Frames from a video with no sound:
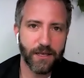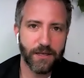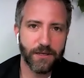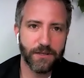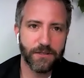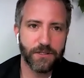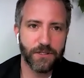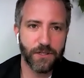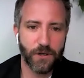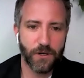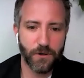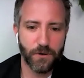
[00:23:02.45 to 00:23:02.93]

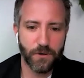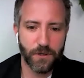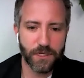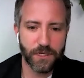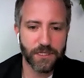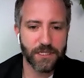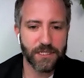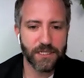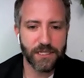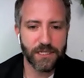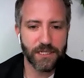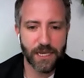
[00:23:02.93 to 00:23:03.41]
So
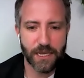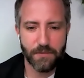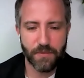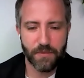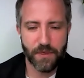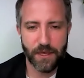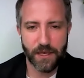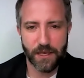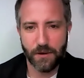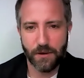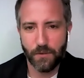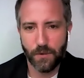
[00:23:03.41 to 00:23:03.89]
it's the same
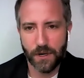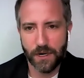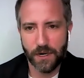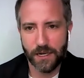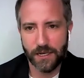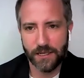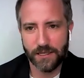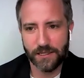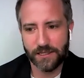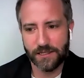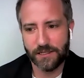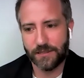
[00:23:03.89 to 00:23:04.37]
thing when
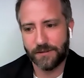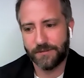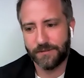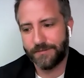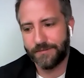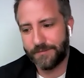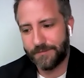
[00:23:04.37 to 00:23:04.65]
it's